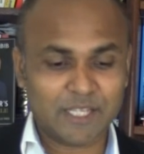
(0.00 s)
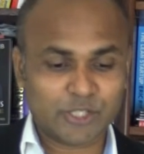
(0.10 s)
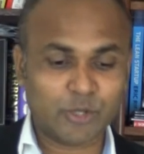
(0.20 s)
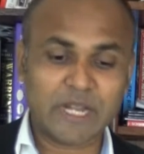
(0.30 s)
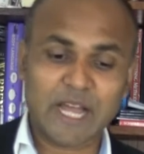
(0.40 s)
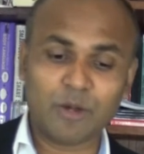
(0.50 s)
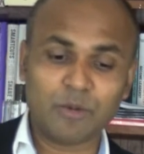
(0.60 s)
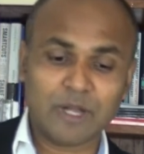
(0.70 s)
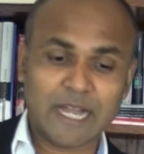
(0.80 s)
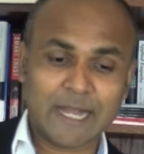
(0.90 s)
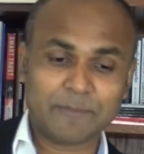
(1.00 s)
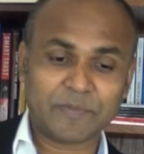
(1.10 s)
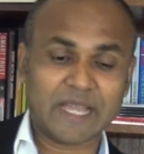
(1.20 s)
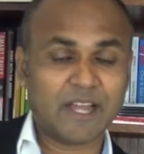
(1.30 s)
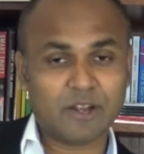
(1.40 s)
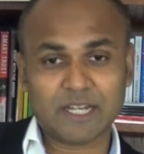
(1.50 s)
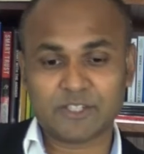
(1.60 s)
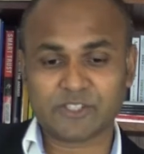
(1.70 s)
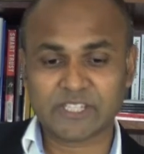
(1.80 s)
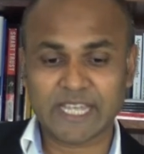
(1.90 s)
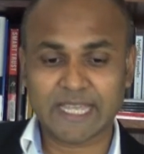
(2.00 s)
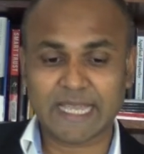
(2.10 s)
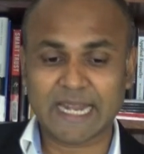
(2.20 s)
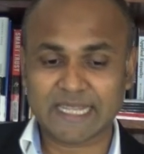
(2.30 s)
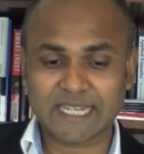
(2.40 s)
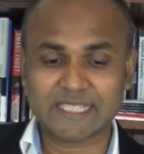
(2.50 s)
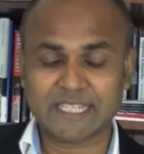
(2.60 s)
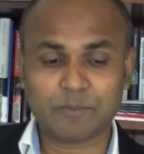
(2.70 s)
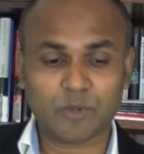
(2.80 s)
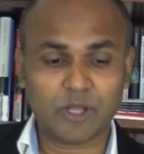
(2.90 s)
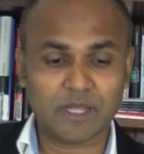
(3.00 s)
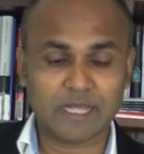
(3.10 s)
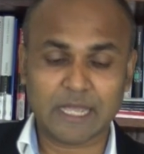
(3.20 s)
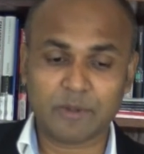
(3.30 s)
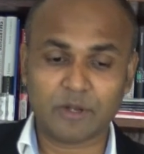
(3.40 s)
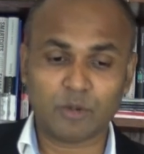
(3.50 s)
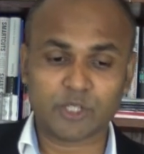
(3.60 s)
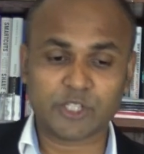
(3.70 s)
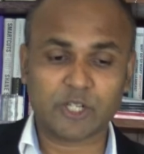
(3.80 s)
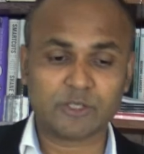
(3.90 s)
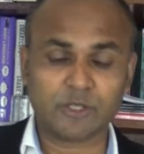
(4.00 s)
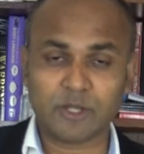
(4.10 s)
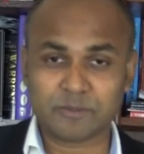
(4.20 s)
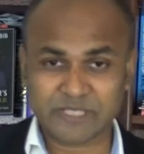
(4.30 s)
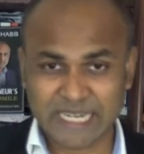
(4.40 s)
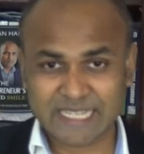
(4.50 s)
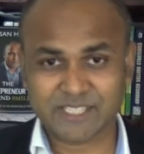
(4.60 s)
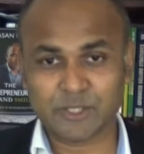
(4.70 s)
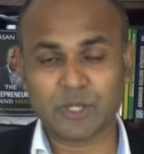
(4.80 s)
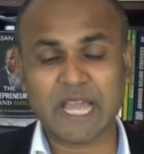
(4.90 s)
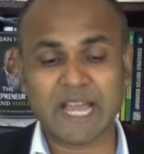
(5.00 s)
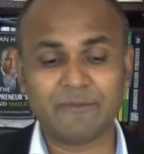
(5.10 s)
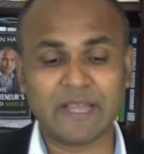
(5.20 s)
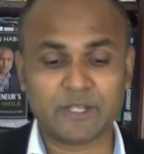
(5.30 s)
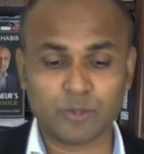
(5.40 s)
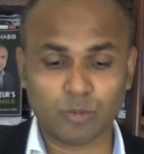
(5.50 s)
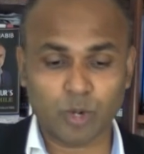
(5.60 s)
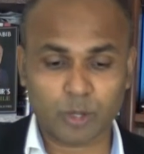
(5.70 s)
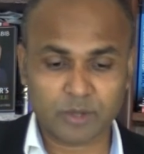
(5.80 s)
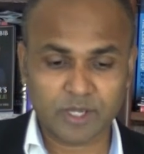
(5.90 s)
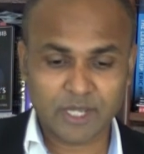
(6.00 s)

So now I would like to say another example. What sort of challenge do you have at your work?